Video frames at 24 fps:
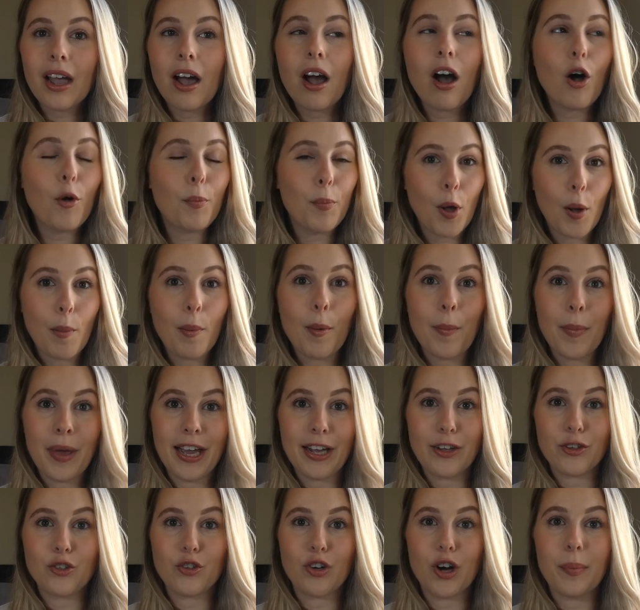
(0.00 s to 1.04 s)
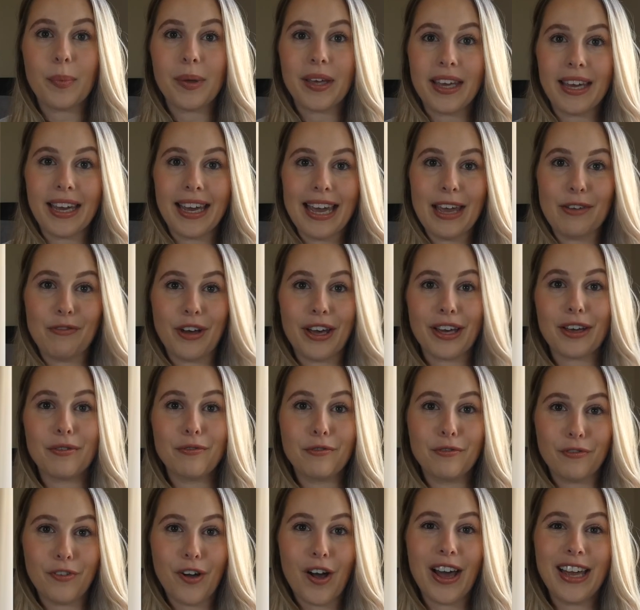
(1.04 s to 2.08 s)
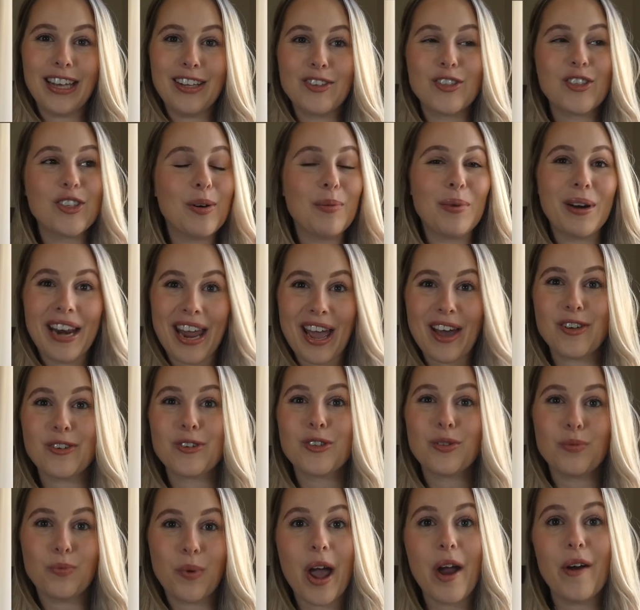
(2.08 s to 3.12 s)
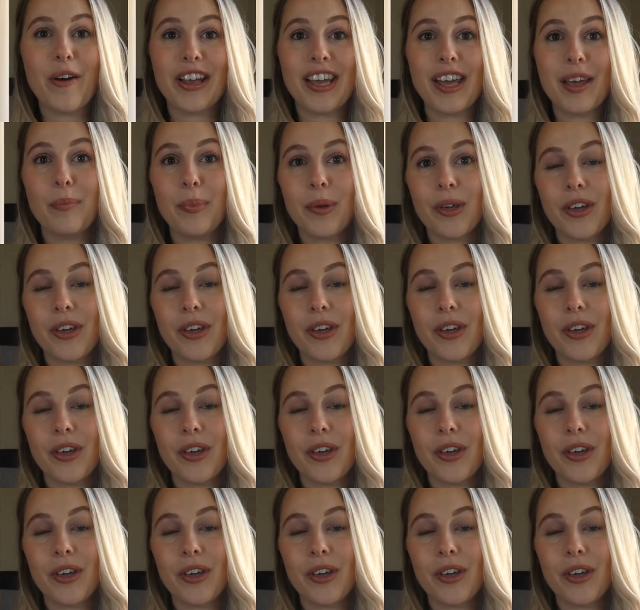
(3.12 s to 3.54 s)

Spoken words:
I'll pop a picture up here if I can find someone else wearing it,